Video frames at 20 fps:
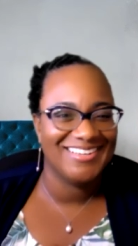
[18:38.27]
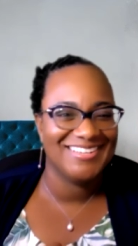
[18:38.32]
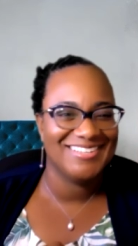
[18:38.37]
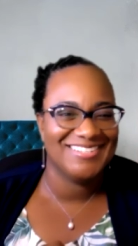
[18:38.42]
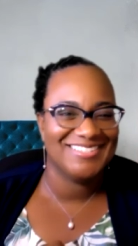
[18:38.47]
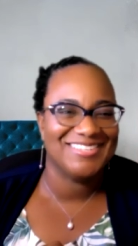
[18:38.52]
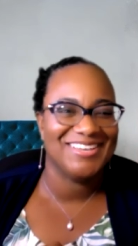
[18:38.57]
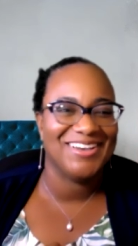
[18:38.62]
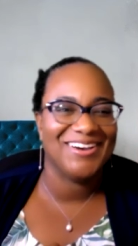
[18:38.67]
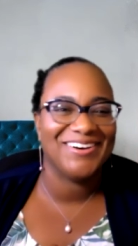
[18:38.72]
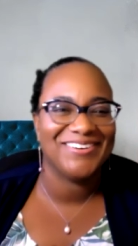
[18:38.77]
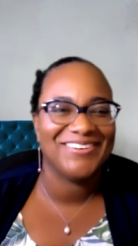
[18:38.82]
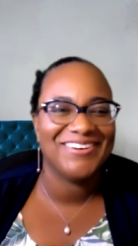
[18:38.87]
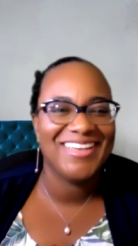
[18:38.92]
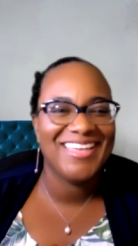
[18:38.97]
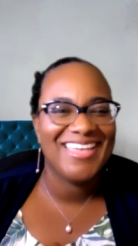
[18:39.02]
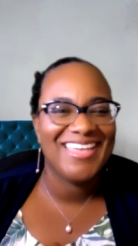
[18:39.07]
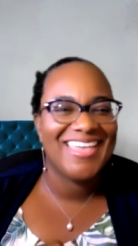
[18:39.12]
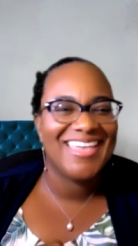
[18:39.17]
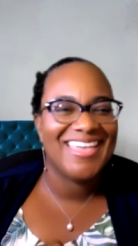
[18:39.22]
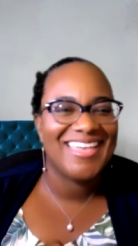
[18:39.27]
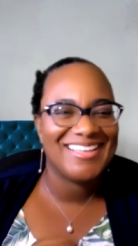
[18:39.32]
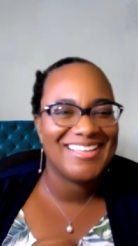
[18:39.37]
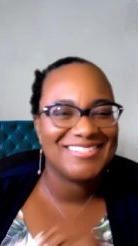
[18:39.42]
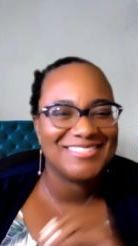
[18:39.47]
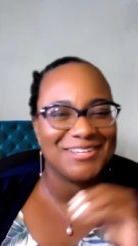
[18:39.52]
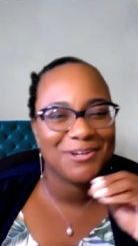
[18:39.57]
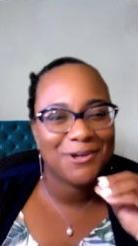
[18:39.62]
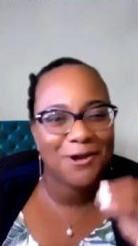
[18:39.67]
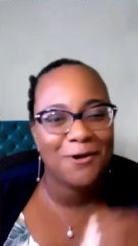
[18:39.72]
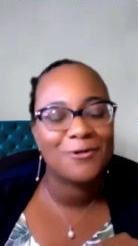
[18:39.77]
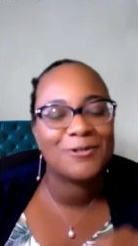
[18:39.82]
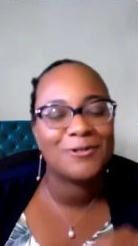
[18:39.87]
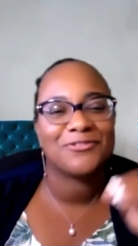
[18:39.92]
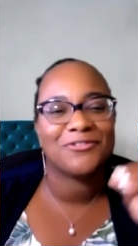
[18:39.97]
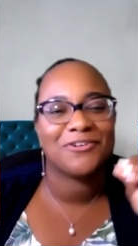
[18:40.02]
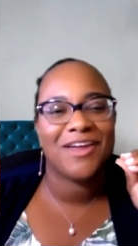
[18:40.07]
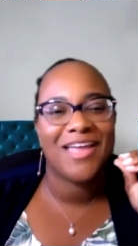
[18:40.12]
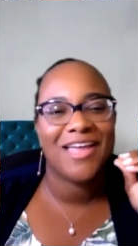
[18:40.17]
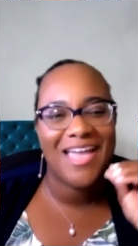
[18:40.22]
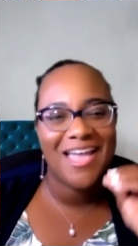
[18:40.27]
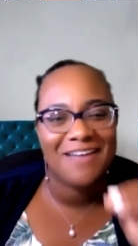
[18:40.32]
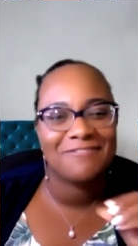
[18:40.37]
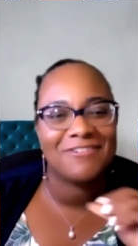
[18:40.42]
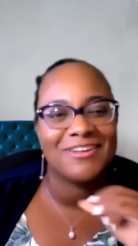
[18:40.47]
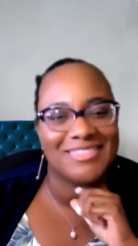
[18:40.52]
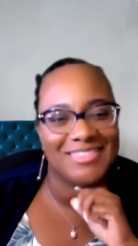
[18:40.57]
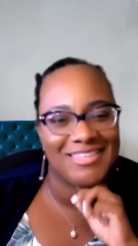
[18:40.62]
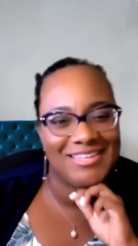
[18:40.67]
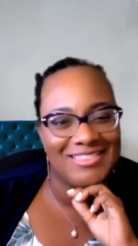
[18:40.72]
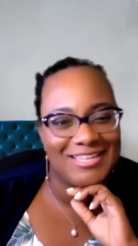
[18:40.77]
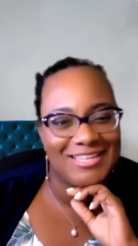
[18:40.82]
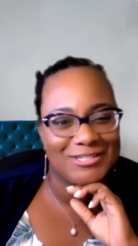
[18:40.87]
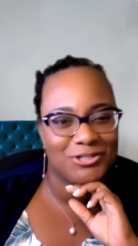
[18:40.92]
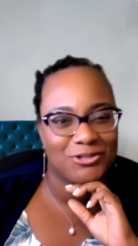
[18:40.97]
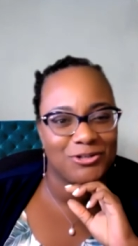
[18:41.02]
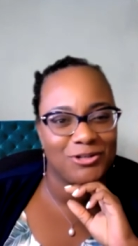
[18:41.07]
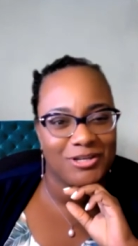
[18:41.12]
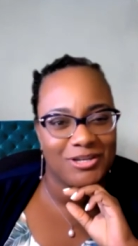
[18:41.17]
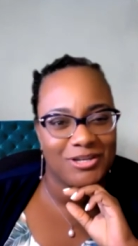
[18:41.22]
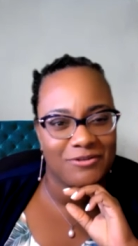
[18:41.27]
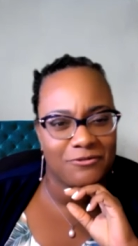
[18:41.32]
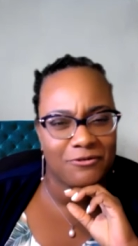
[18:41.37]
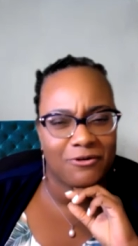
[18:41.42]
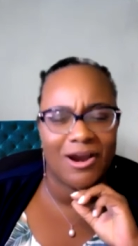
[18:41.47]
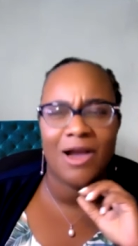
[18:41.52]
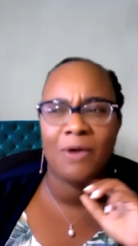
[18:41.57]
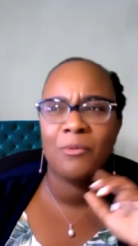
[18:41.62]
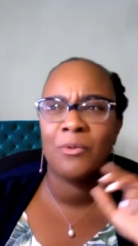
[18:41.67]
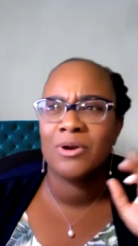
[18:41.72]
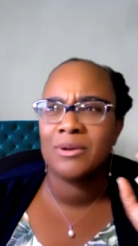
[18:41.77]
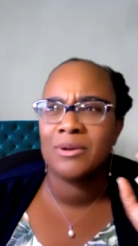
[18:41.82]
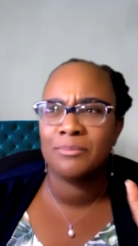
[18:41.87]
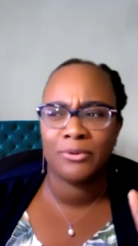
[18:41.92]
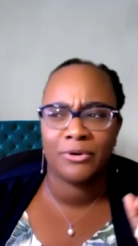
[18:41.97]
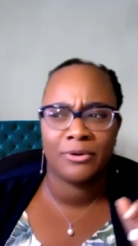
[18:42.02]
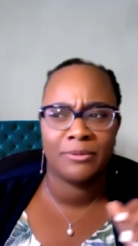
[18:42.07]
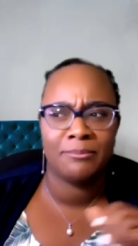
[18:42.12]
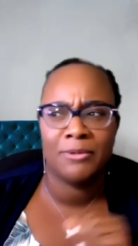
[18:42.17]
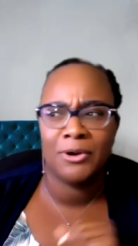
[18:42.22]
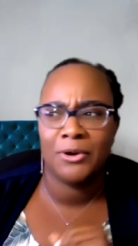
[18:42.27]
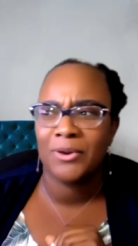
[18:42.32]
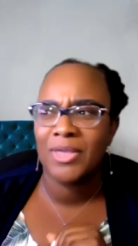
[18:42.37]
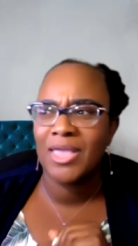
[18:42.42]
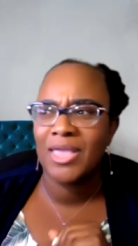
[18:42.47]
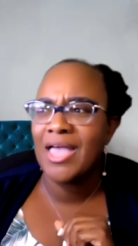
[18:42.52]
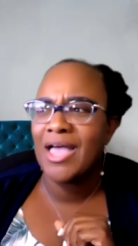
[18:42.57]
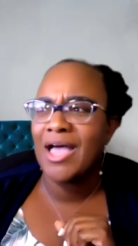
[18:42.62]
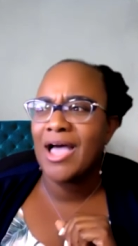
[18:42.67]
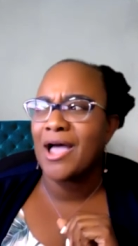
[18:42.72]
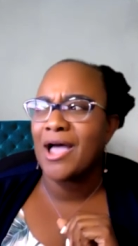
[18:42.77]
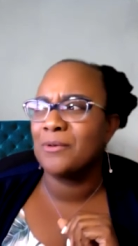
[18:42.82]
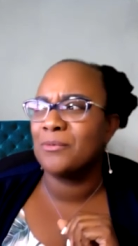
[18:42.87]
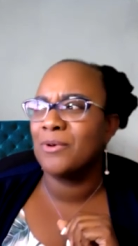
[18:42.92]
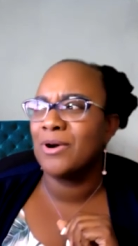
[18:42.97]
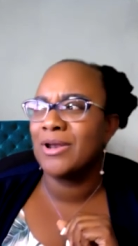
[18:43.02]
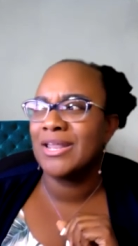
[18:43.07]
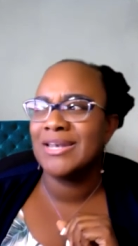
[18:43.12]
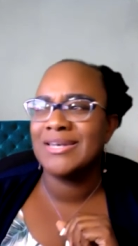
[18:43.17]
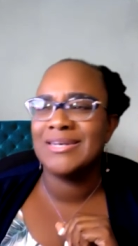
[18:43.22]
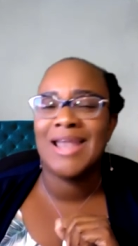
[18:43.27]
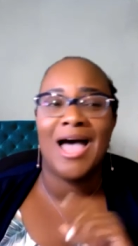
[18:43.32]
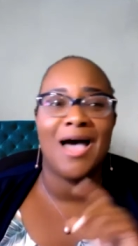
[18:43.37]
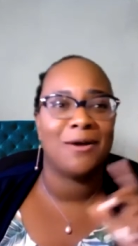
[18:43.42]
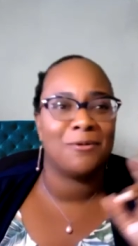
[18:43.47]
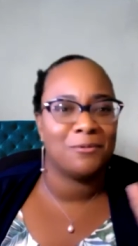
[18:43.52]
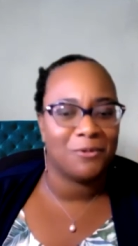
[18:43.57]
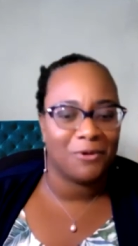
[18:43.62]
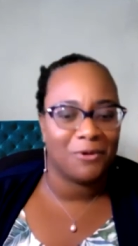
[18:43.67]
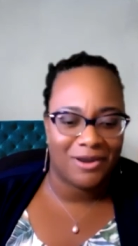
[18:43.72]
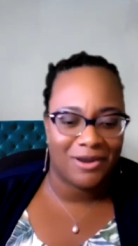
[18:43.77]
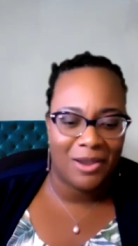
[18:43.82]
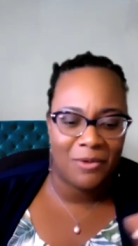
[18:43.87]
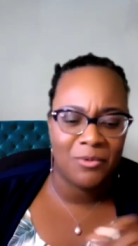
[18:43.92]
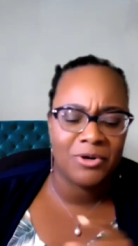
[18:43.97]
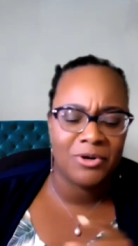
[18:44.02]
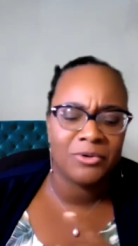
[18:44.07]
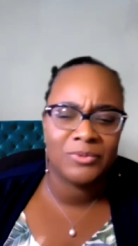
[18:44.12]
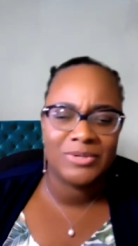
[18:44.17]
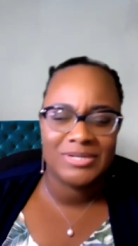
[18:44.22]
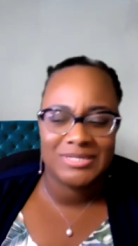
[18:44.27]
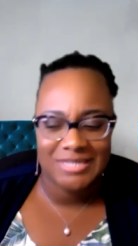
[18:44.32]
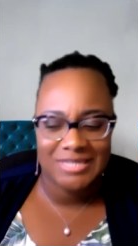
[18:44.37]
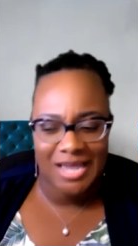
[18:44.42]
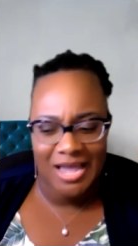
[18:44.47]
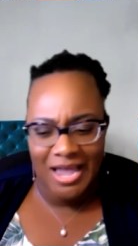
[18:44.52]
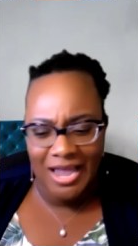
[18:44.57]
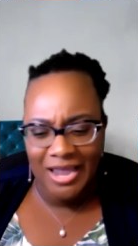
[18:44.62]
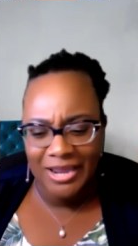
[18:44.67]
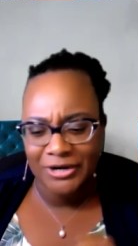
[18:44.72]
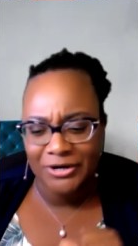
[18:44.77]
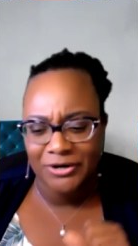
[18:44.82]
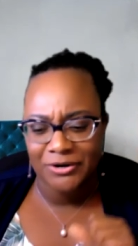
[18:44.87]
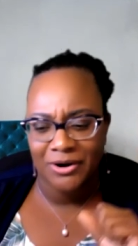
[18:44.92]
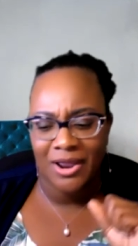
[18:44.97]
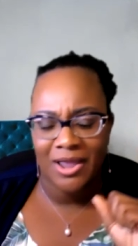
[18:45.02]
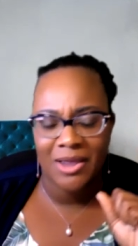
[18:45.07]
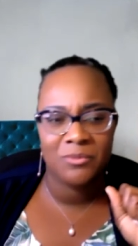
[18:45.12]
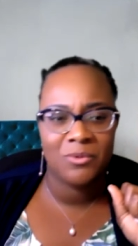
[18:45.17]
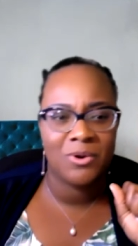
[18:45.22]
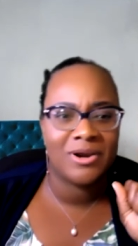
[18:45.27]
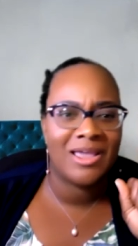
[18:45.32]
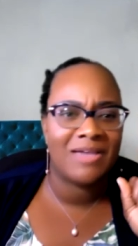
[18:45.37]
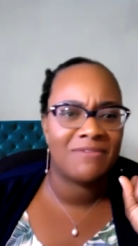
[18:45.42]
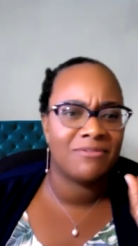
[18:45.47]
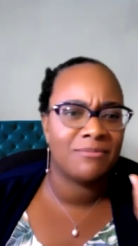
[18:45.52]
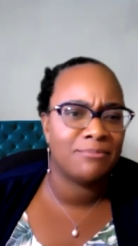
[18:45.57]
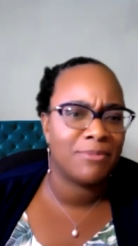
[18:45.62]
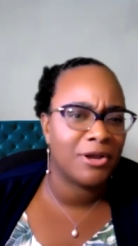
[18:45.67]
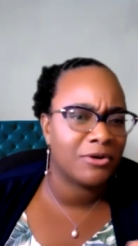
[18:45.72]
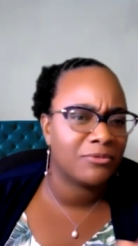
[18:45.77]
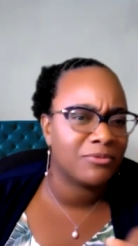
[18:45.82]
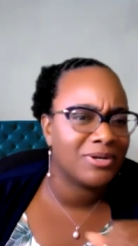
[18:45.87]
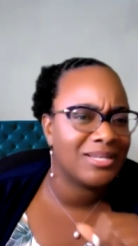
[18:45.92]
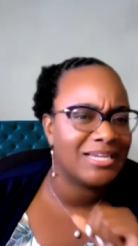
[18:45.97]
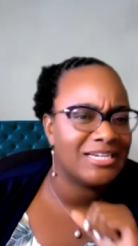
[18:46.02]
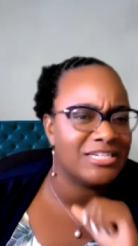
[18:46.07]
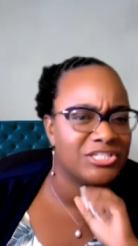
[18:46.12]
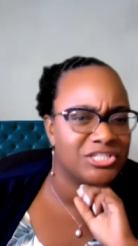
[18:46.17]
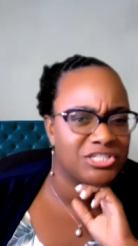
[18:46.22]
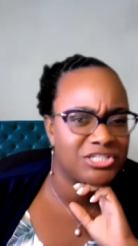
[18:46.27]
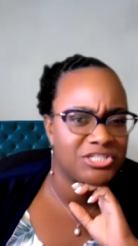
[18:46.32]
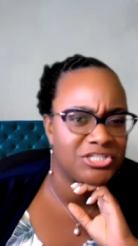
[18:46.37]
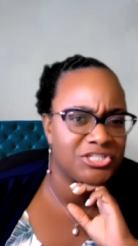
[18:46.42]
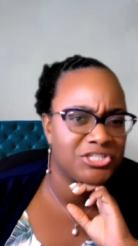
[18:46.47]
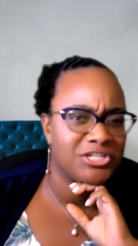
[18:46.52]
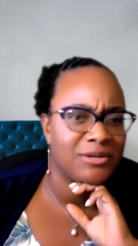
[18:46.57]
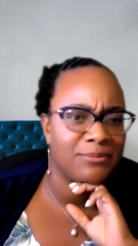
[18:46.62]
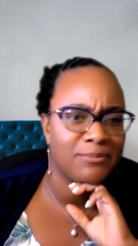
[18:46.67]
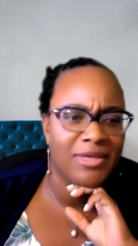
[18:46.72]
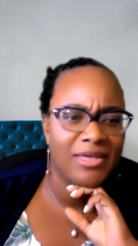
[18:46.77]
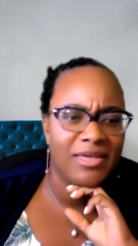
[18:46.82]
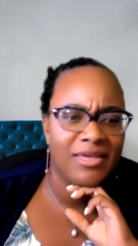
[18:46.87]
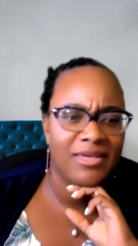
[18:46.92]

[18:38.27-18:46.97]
So it's a coach for everything that you're looking for. I want to promote. I want to not work. I want to retire. I want to have a better relationship.